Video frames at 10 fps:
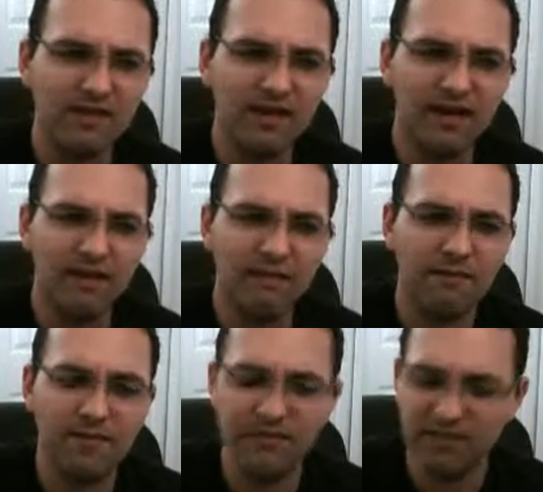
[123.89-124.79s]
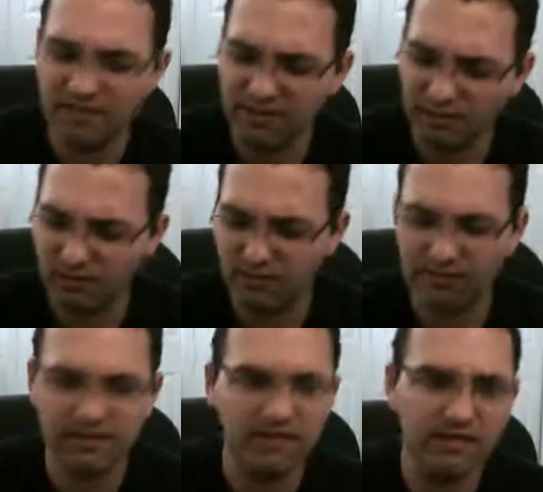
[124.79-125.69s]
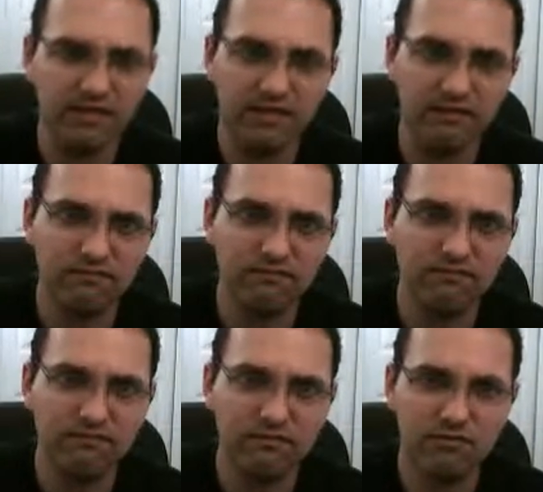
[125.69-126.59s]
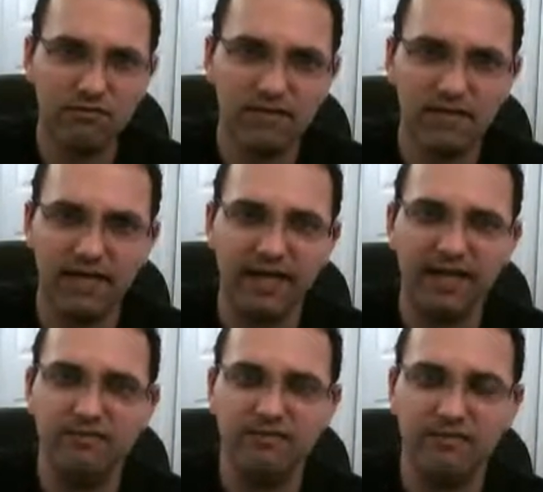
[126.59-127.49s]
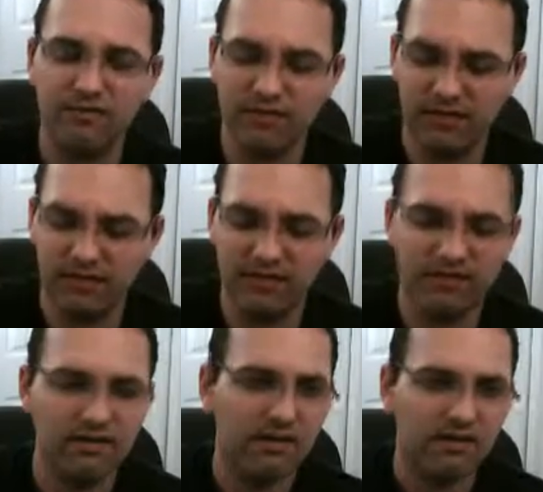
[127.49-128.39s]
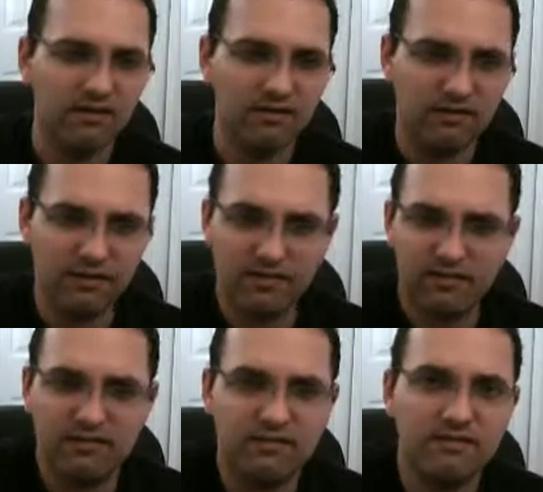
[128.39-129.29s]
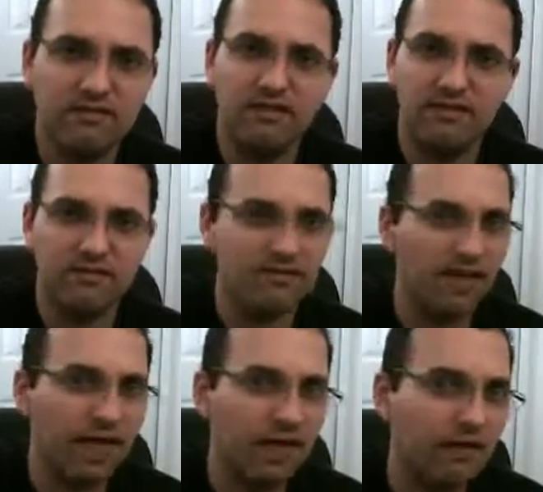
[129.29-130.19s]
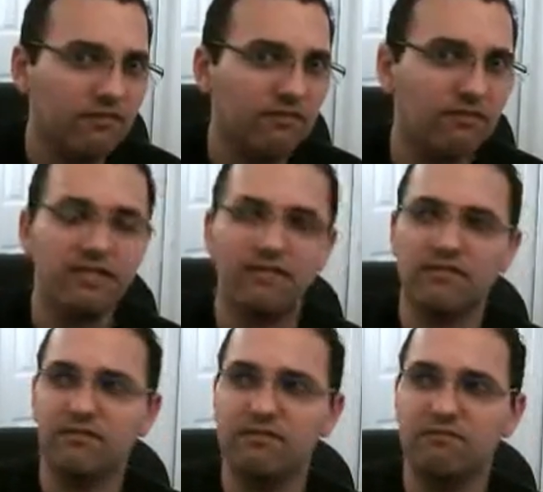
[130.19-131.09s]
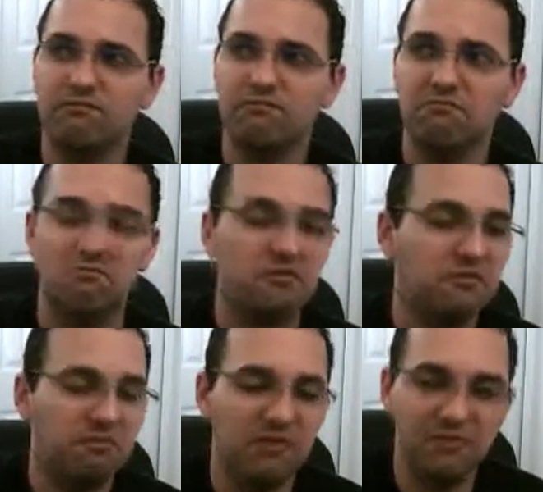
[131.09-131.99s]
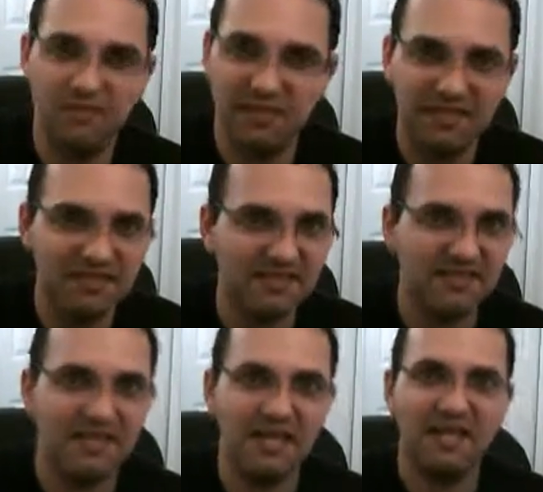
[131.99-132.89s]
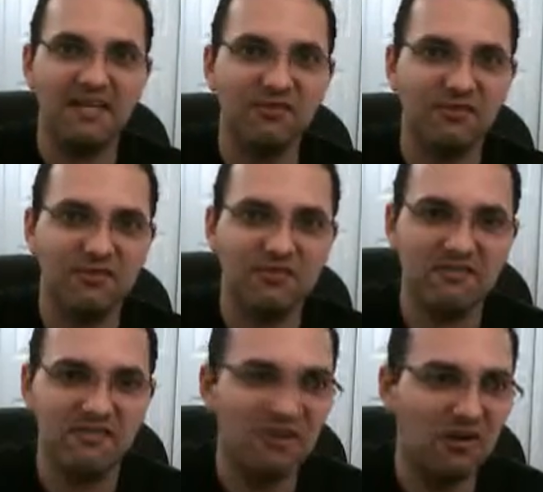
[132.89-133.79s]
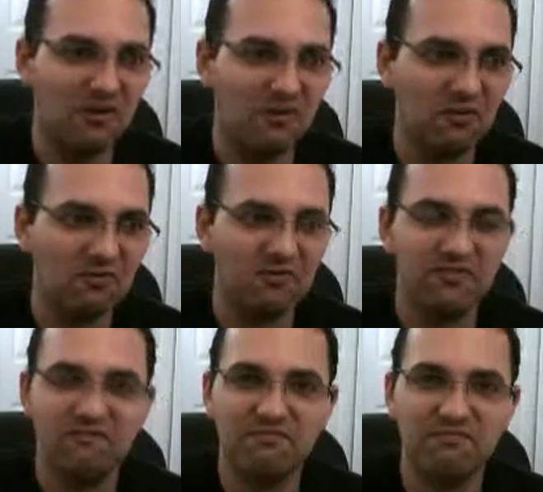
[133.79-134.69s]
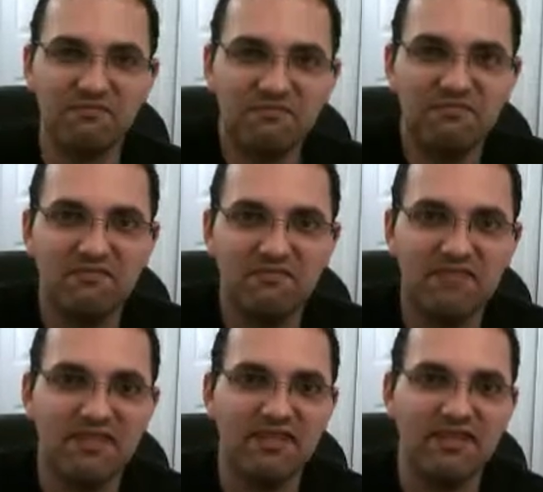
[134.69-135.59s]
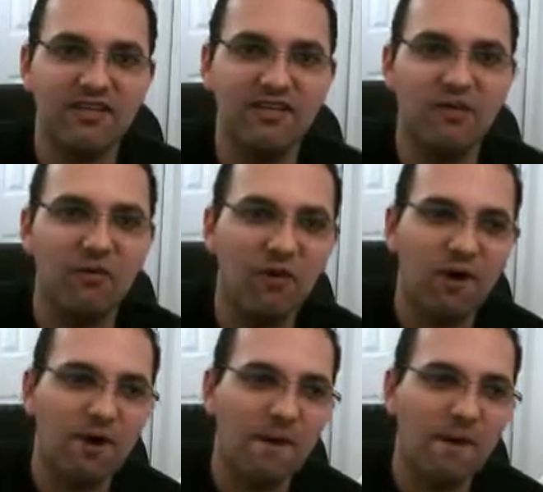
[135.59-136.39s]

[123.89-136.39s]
But there's nothing wrong with the student ant. The student ant is an ant. Was built by the DNA. It was, there's, again,